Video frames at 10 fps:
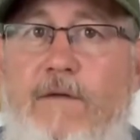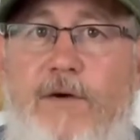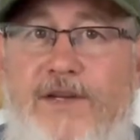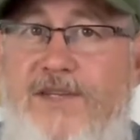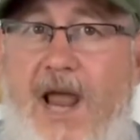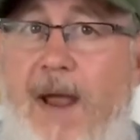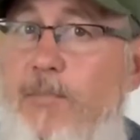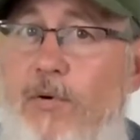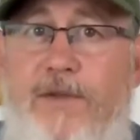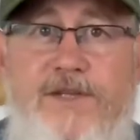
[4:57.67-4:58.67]
For
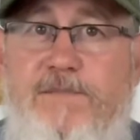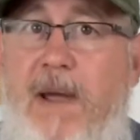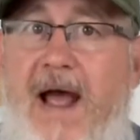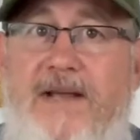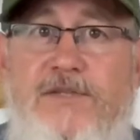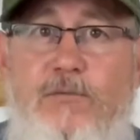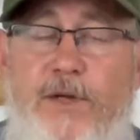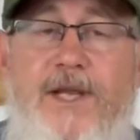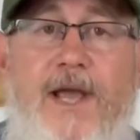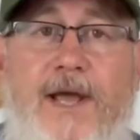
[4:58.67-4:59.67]
example, this past
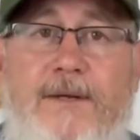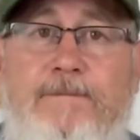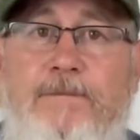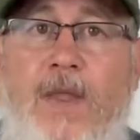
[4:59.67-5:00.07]
weekend,